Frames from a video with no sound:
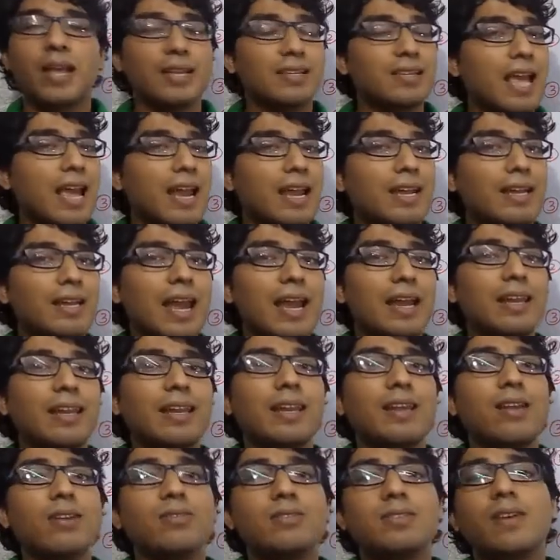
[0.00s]
And the second
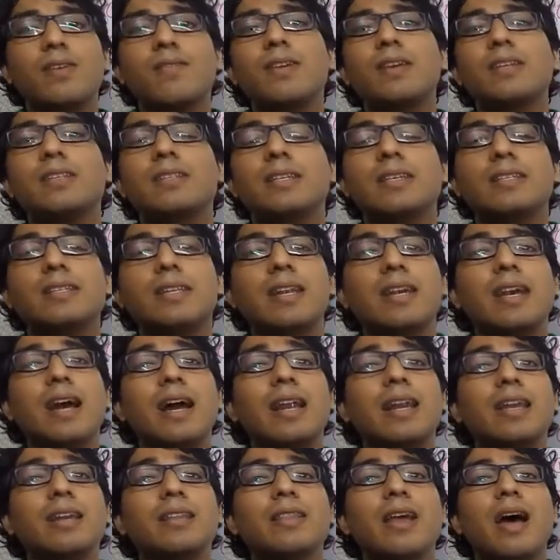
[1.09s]
category of service is
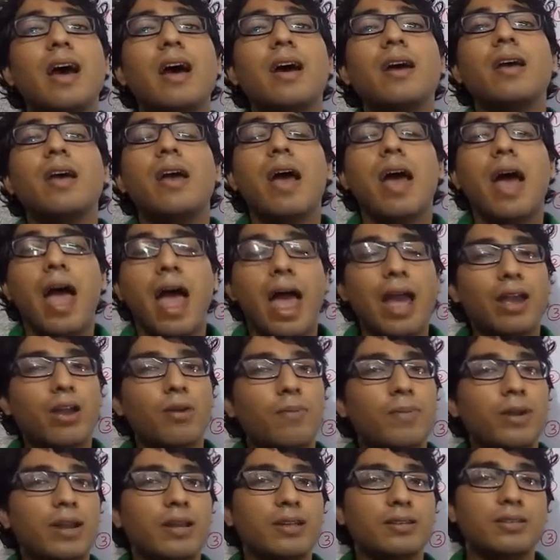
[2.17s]
regarding the
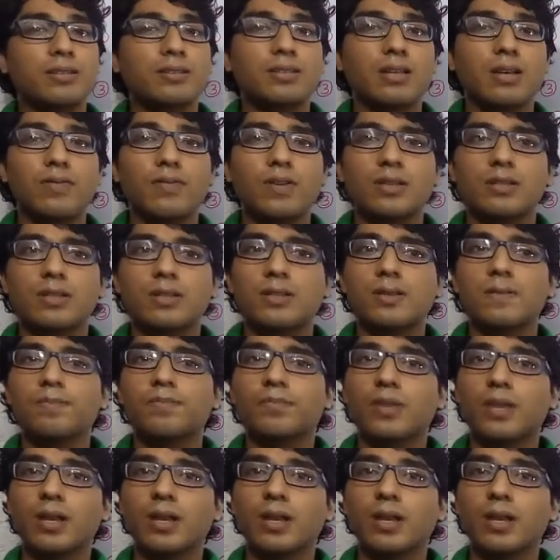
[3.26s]
accommodation services.